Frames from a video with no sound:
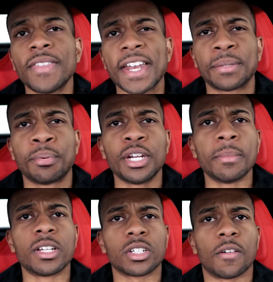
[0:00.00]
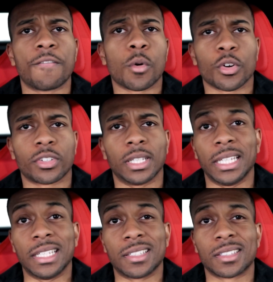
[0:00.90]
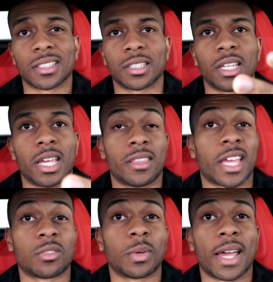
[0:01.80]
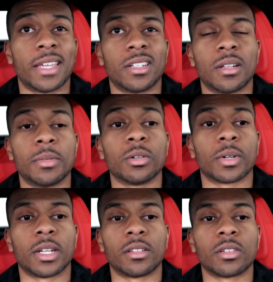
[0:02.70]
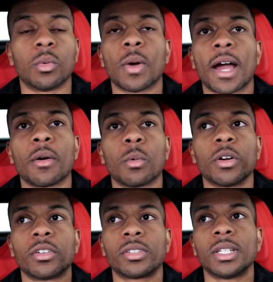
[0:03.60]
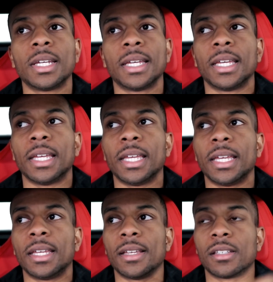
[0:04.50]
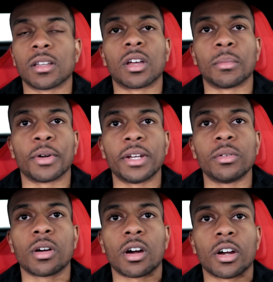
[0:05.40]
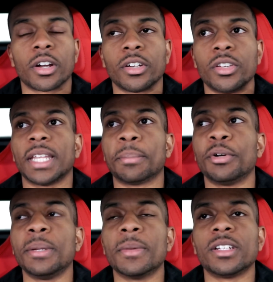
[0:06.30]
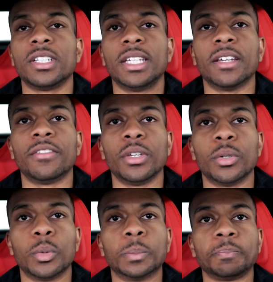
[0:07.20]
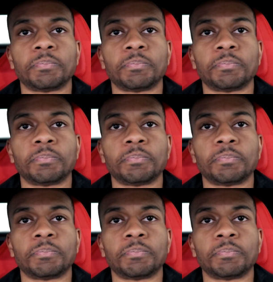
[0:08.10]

that is pretty much a forced lease, and that's what I ended up doing. And so how it works is, on a brand new car, they pretty much give you